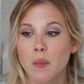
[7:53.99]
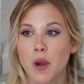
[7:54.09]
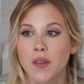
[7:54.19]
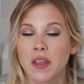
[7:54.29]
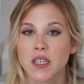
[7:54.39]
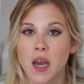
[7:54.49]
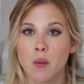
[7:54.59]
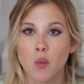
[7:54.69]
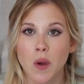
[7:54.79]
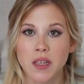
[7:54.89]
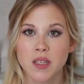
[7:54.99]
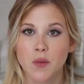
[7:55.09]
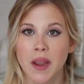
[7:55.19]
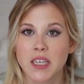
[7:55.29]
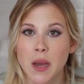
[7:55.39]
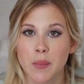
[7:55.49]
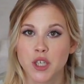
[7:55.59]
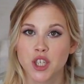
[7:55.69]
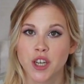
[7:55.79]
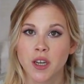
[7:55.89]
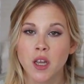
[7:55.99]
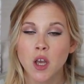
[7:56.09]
the birthing tub was the right temperature